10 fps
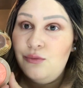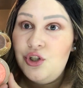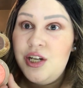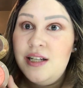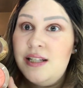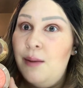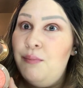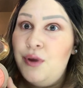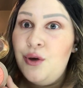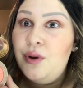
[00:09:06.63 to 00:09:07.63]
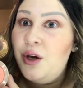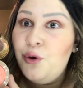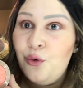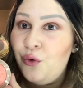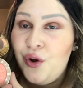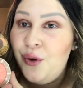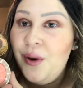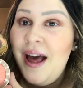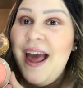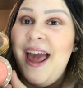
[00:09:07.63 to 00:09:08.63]
She's a beauty
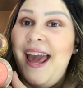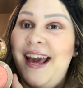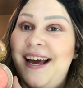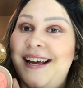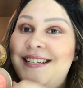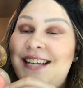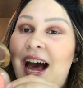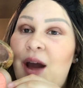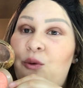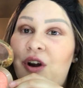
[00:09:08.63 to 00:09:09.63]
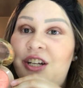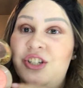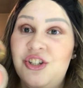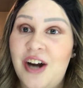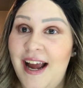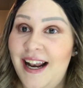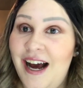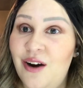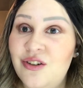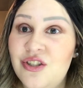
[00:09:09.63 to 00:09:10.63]
guru, and I wanted to try it
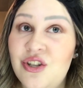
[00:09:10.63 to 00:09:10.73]
out,